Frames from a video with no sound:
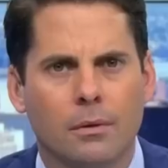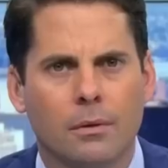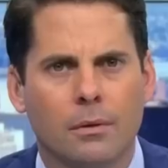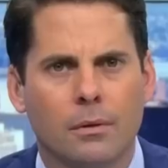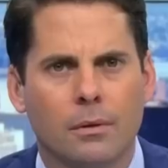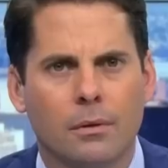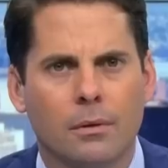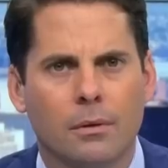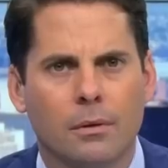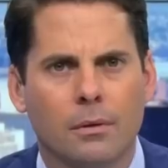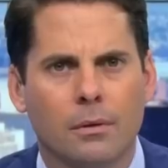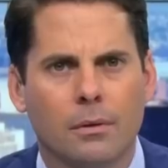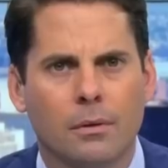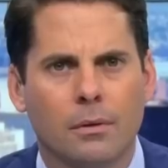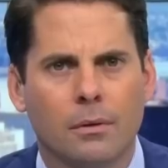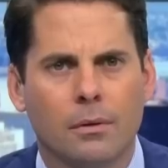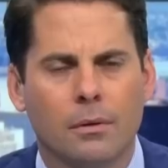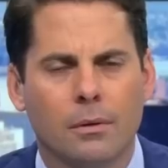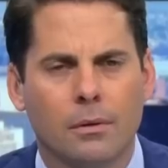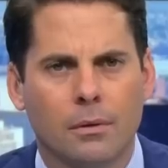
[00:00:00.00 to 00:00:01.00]

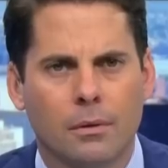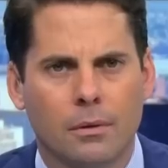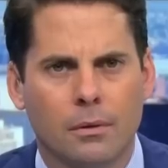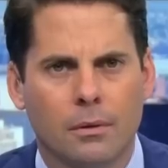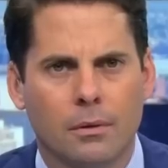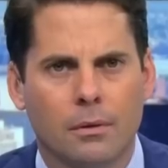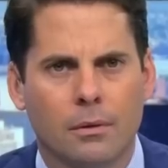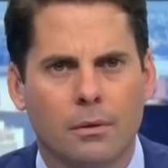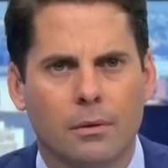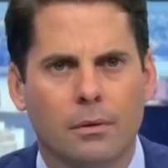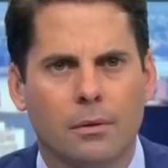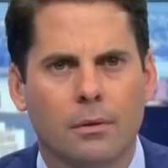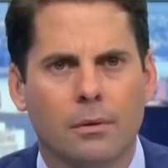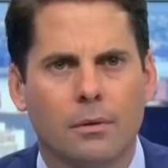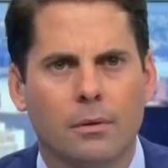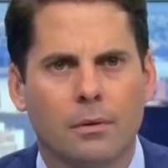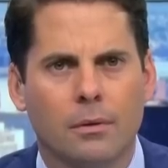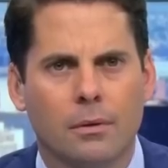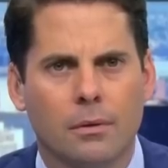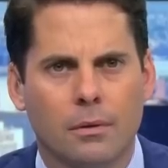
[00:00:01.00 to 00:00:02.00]

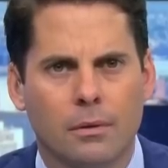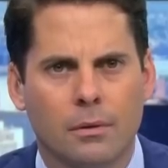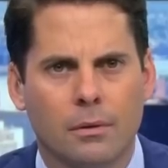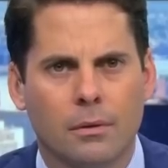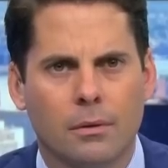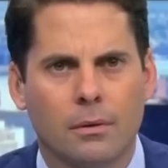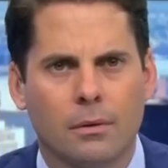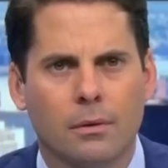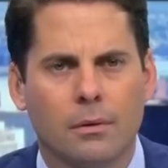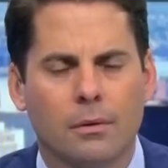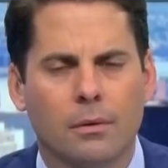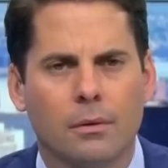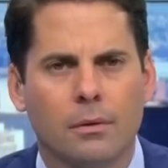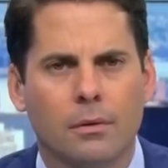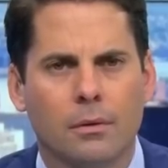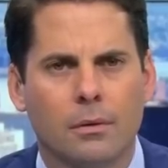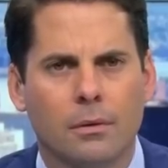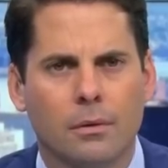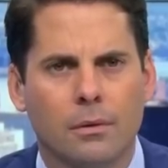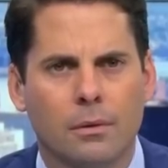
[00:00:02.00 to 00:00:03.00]

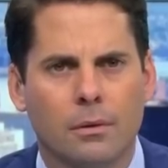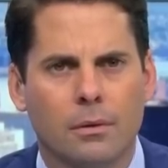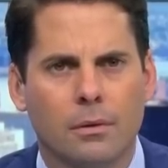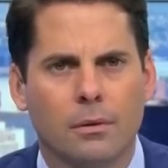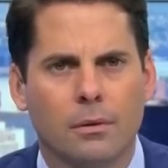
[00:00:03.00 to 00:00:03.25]
(silent)